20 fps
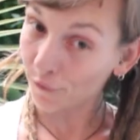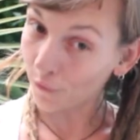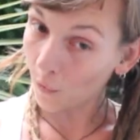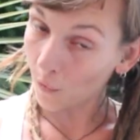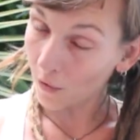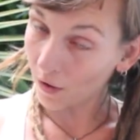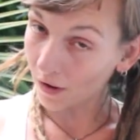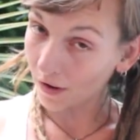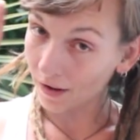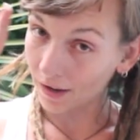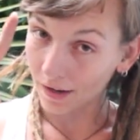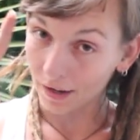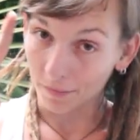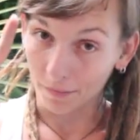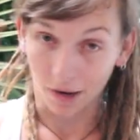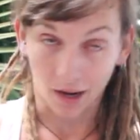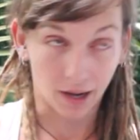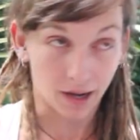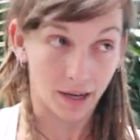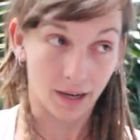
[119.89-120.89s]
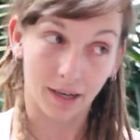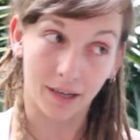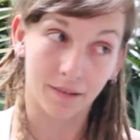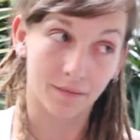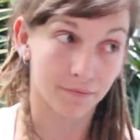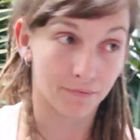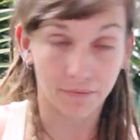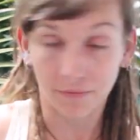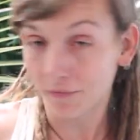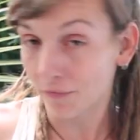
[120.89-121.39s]
four in my
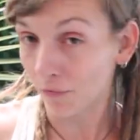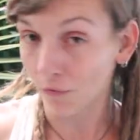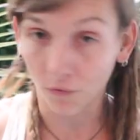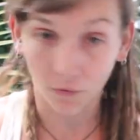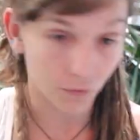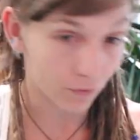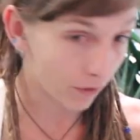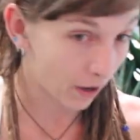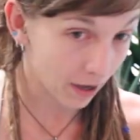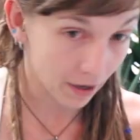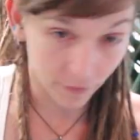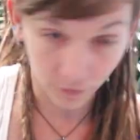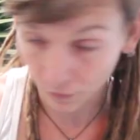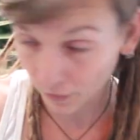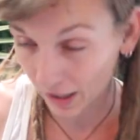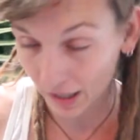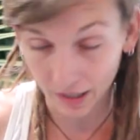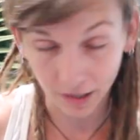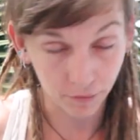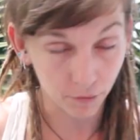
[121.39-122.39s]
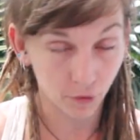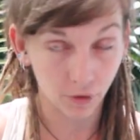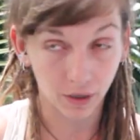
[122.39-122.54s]
five random